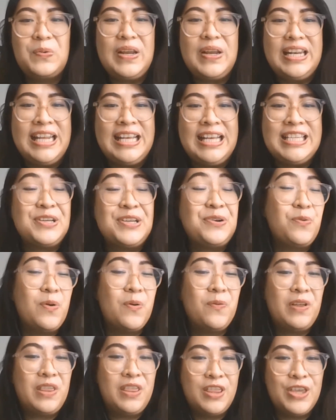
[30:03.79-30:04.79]
We need to
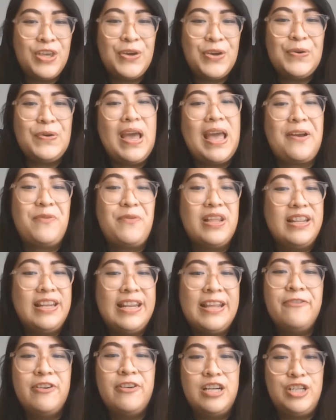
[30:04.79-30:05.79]
work with you and with
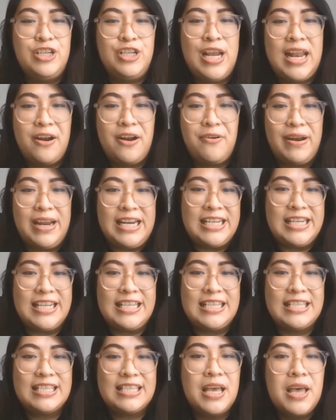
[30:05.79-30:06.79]
different
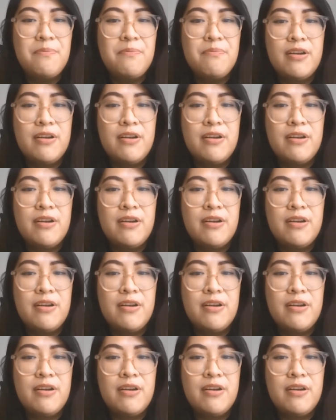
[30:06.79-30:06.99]
generations.